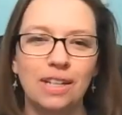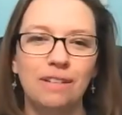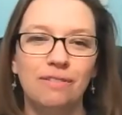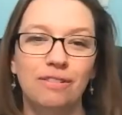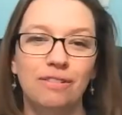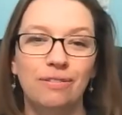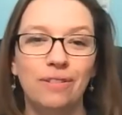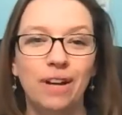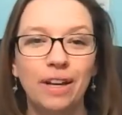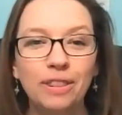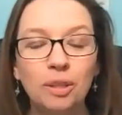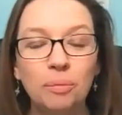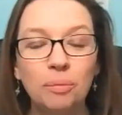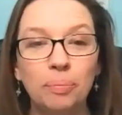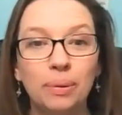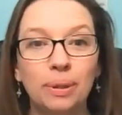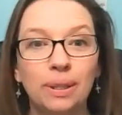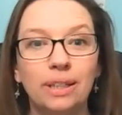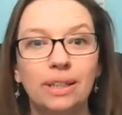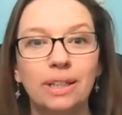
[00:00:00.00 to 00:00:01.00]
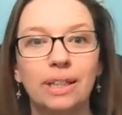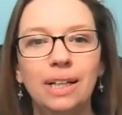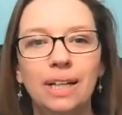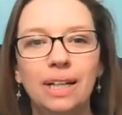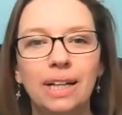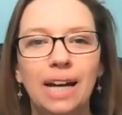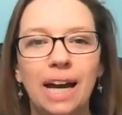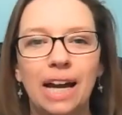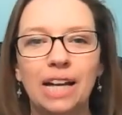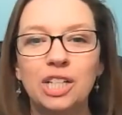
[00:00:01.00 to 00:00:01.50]
If you read the book,
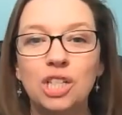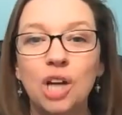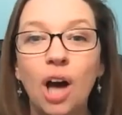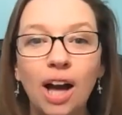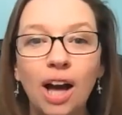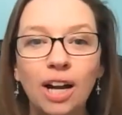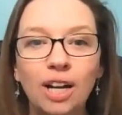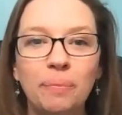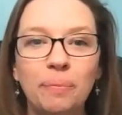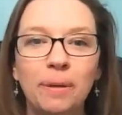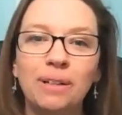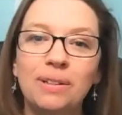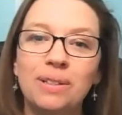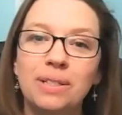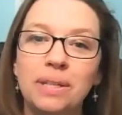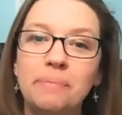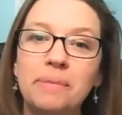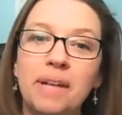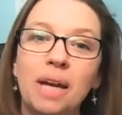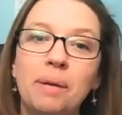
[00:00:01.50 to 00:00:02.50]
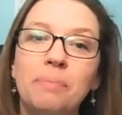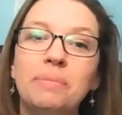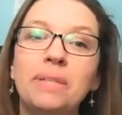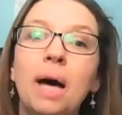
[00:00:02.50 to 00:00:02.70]
I talk about sometimes